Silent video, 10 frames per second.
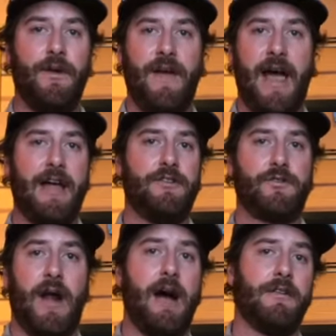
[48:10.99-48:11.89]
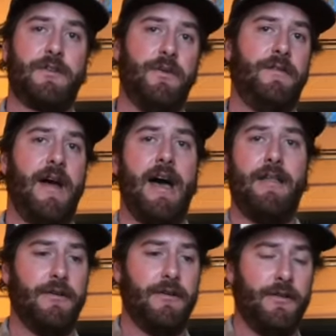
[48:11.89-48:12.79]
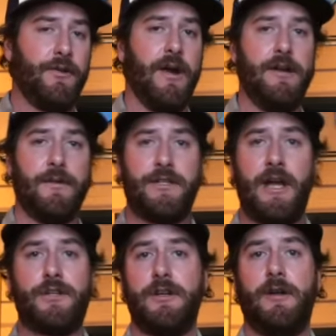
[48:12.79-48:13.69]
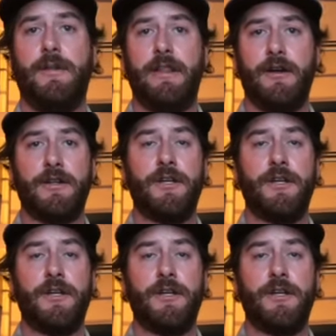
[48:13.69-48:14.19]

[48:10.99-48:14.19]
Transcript: We've had droughts. We've had the Great Recession. I mean,